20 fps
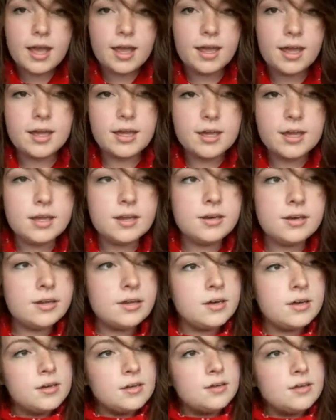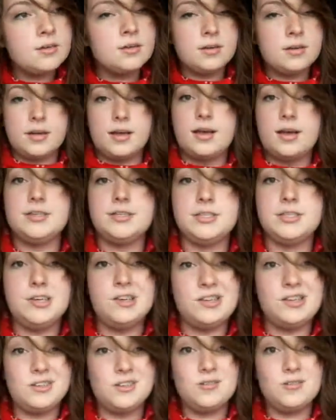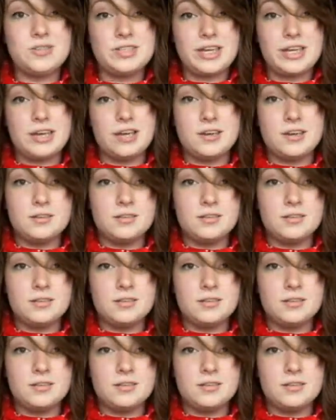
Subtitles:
And I'll see you on Tuesday.